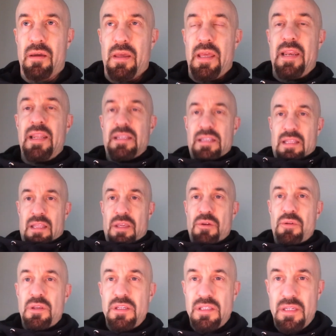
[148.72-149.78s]
it is in
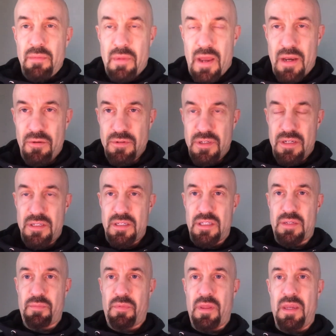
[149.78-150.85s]
the UTC manuals. It's
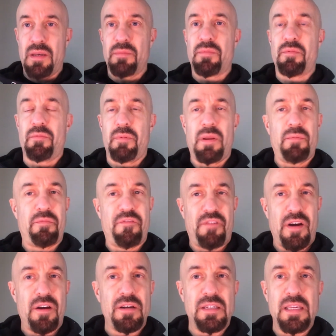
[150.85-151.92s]
explained in
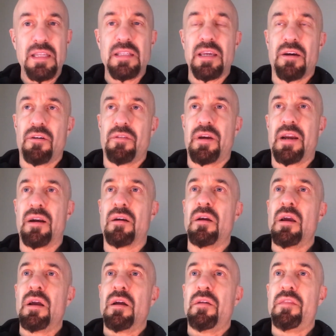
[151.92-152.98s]
fair detail there
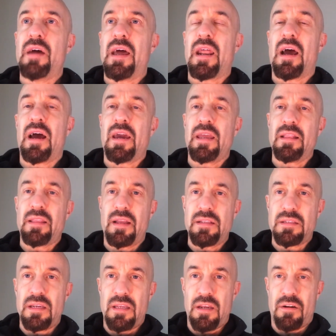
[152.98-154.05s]
that high
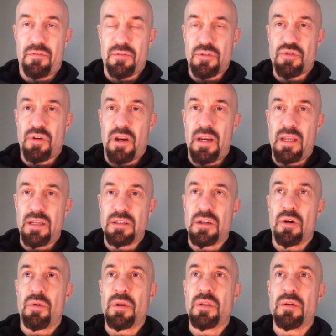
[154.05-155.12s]
intensity interval training is
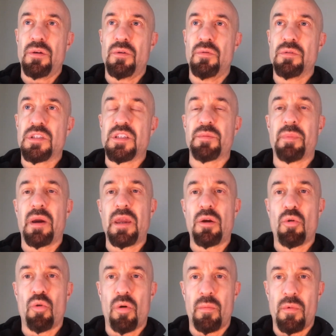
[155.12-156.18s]
going to
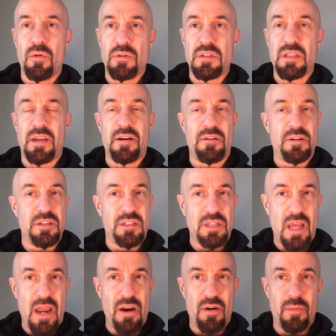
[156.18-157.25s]
spike hormones that are
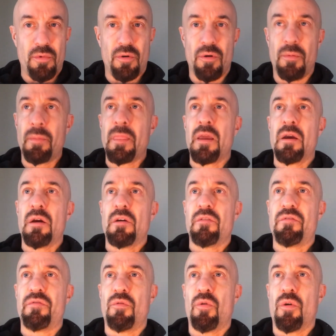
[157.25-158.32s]
desirable
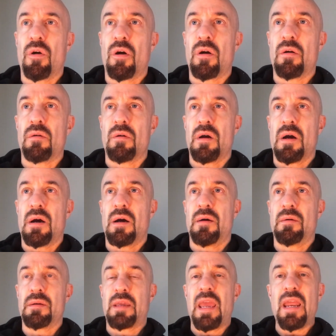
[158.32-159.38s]
for
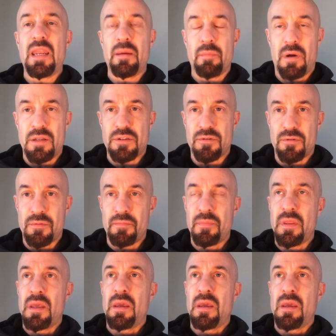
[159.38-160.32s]
gaining muscle